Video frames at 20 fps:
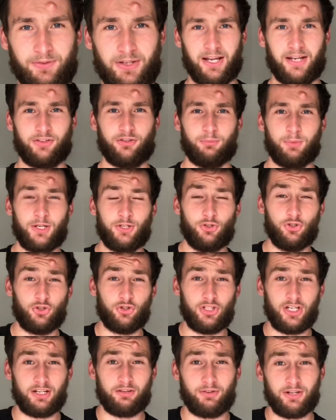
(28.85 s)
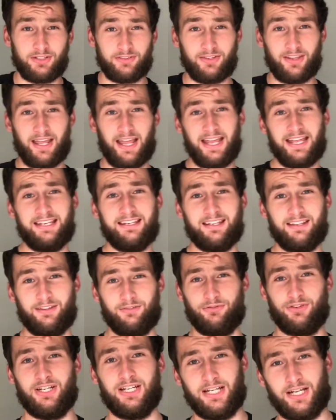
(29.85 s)
Okay, so make sure you stick around to the end of
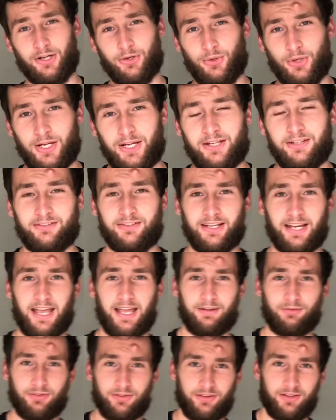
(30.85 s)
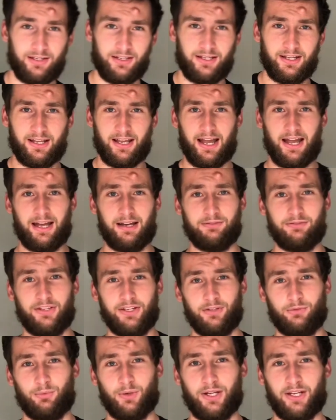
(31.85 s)
the video to get everything out of
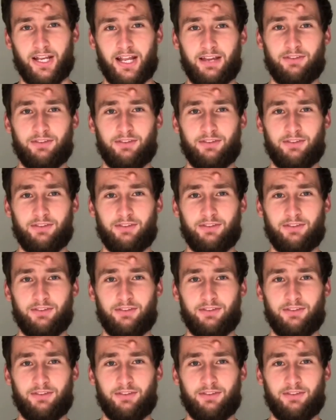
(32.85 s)
this one.